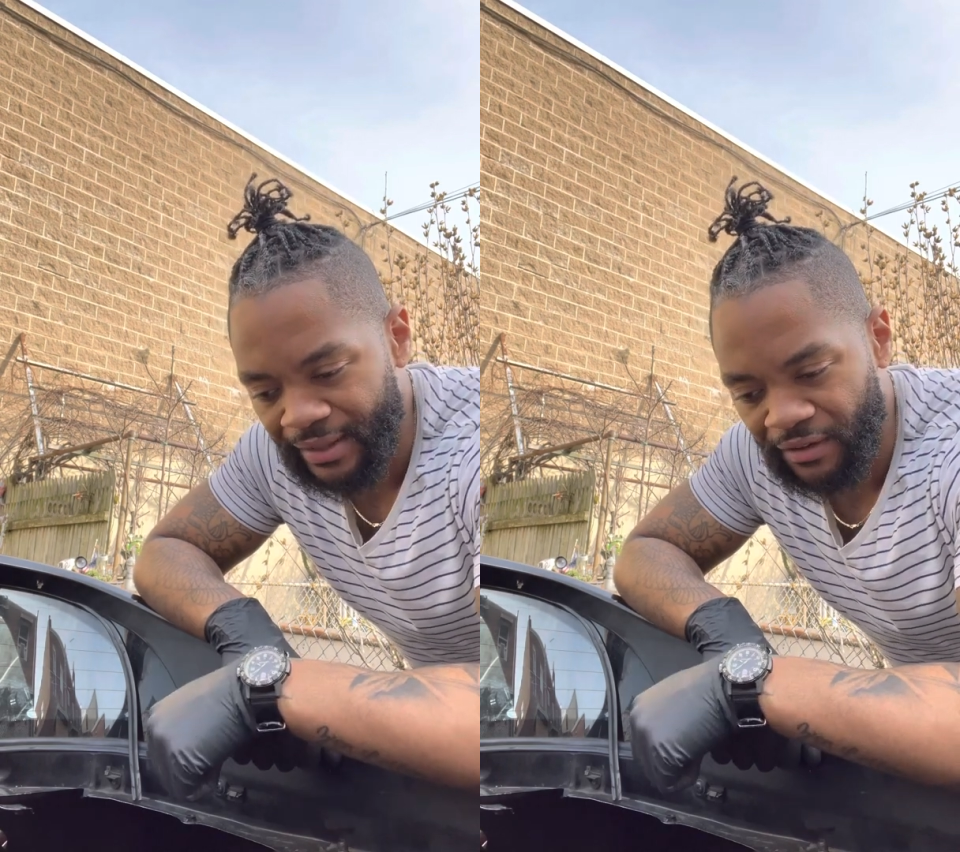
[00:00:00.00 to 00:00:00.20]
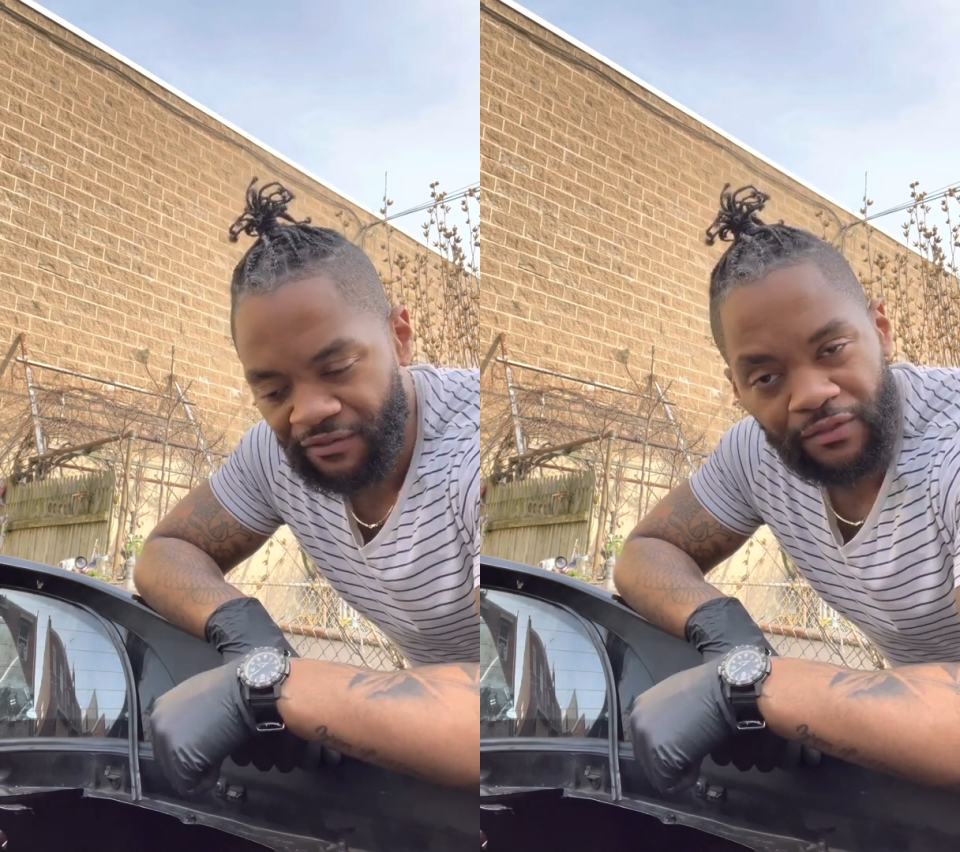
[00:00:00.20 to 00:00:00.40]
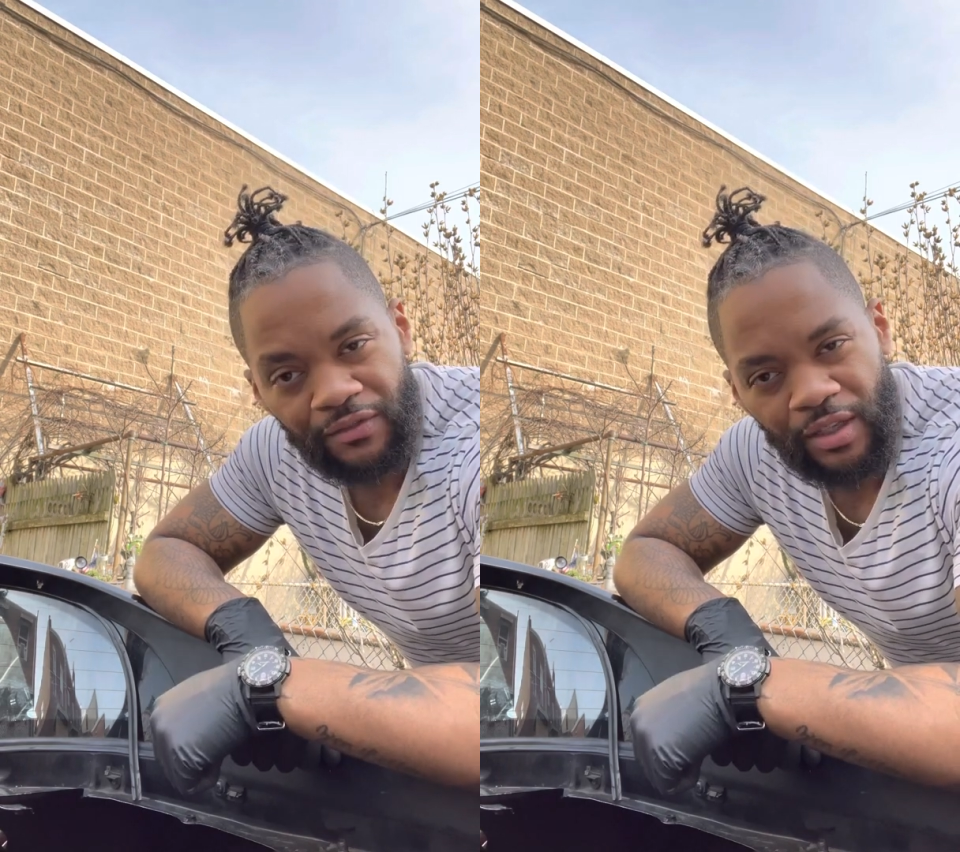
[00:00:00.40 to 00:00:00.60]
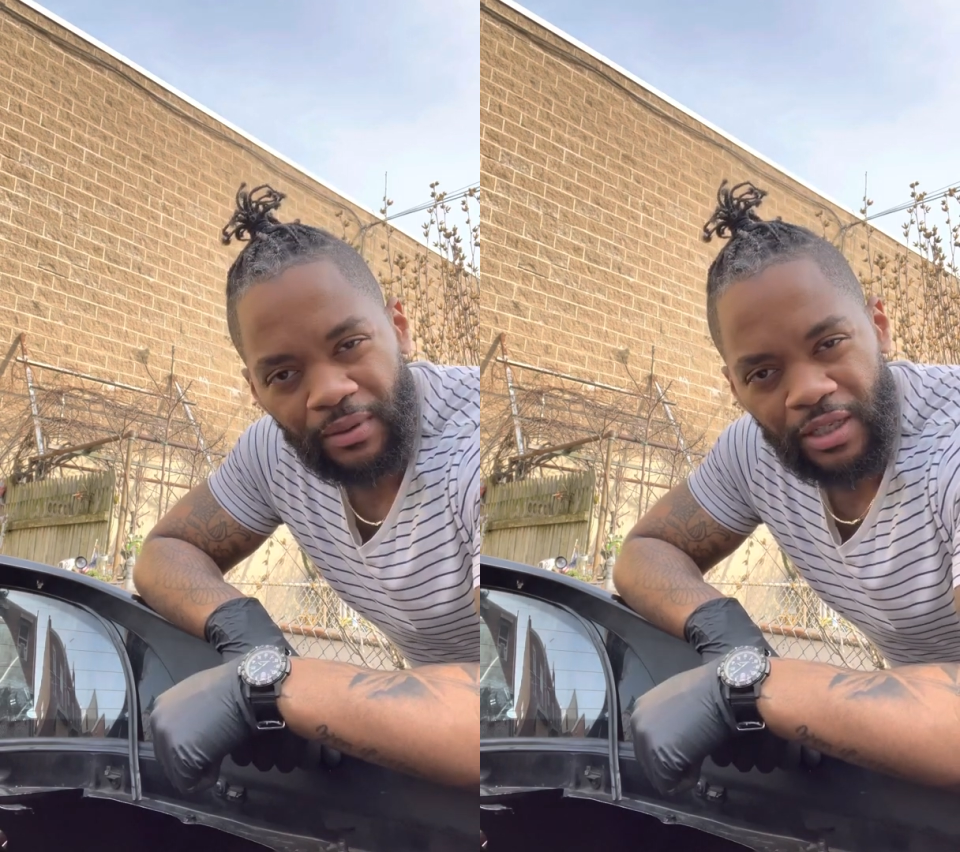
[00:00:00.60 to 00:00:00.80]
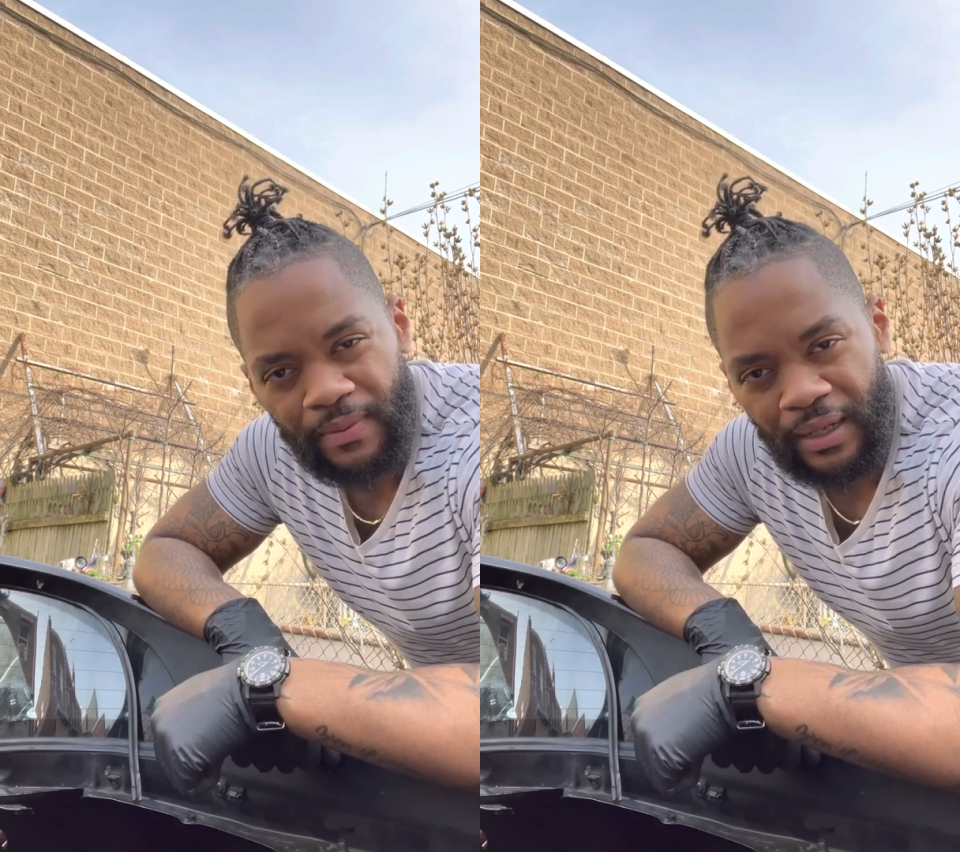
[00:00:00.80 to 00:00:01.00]

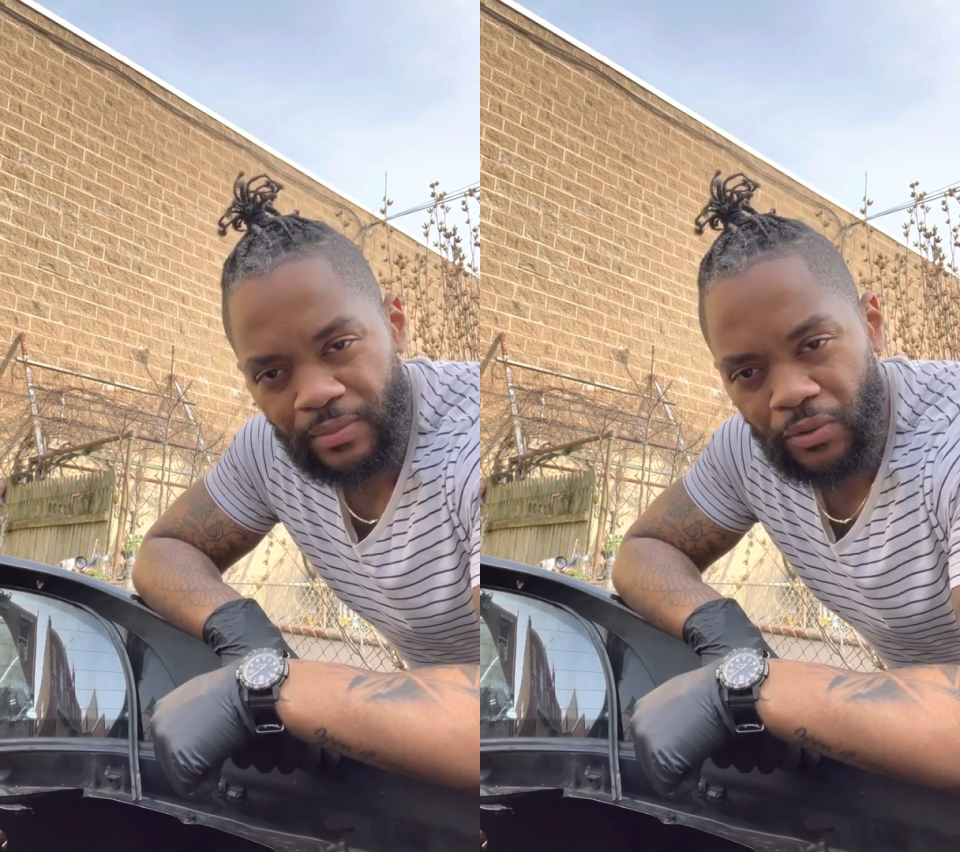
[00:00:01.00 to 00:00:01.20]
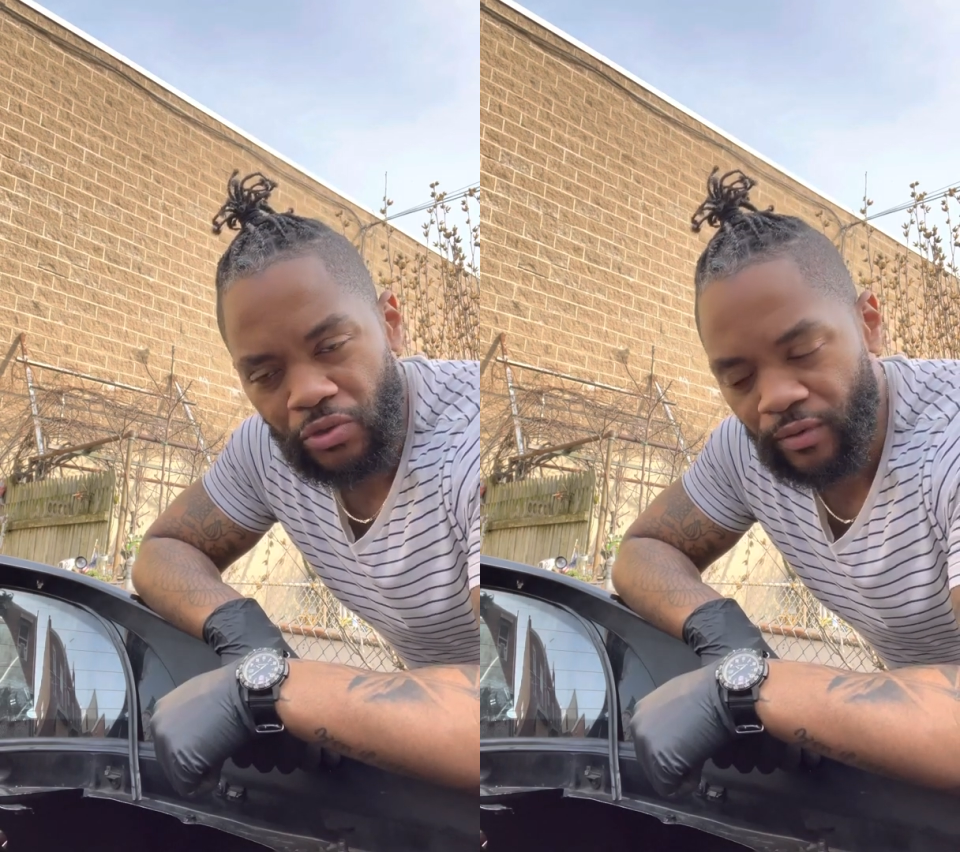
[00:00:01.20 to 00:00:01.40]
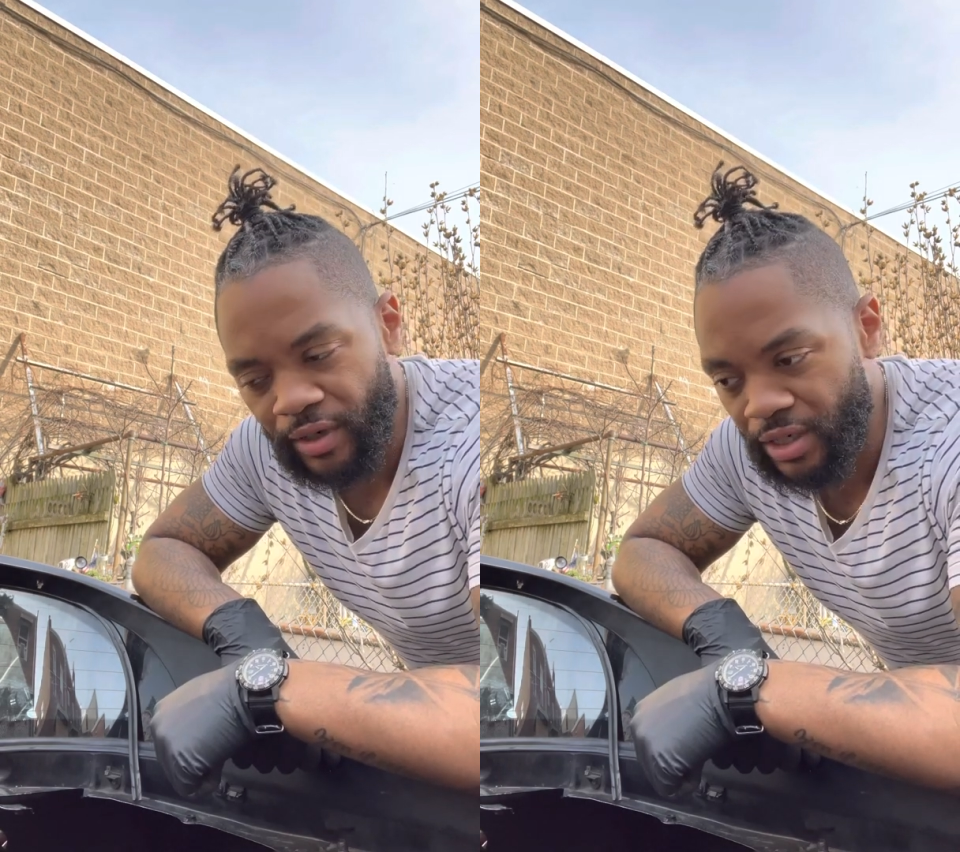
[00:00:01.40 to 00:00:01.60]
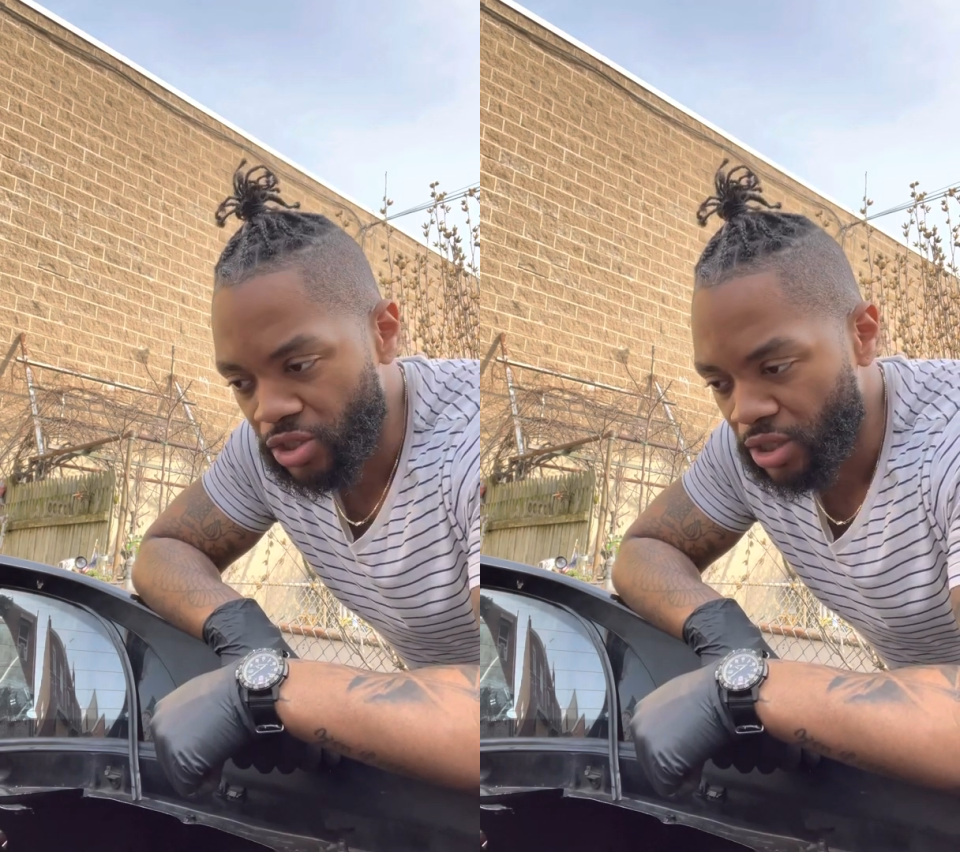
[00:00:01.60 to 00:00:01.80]
50+ pound boost range.